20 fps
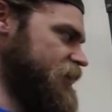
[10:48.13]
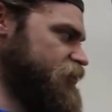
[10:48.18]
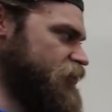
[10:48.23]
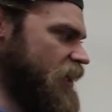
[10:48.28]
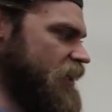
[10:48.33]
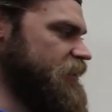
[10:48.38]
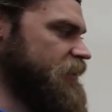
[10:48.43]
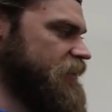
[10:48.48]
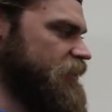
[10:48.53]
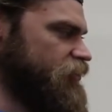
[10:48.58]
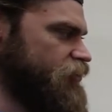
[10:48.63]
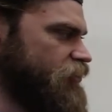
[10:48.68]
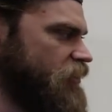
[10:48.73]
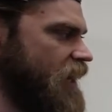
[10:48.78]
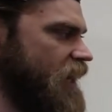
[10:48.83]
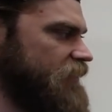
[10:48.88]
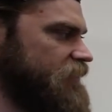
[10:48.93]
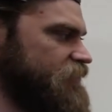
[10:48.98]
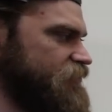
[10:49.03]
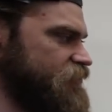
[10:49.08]
try to
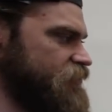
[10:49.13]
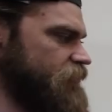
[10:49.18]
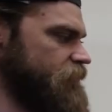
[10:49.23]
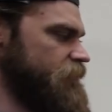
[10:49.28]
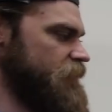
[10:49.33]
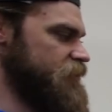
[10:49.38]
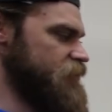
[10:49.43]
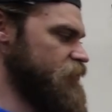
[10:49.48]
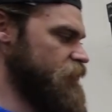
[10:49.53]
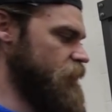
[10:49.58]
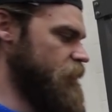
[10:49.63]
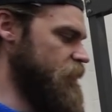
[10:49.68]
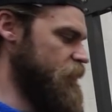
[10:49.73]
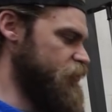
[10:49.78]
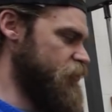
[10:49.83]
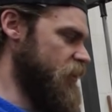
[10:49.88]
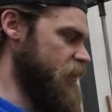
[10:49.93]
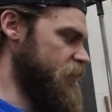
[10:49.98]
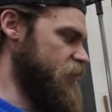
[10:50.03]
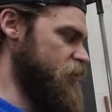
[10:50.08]
contract the certain muscle group you're
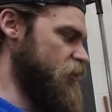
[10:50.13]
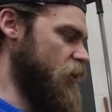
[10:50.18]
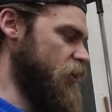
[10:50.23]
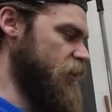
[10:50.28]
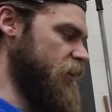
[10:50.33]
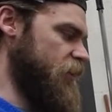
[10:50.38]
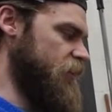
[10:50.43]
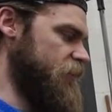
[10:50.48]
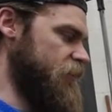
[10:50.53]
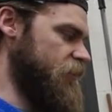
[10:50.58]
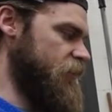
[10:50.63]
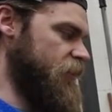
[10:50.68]
trying to target,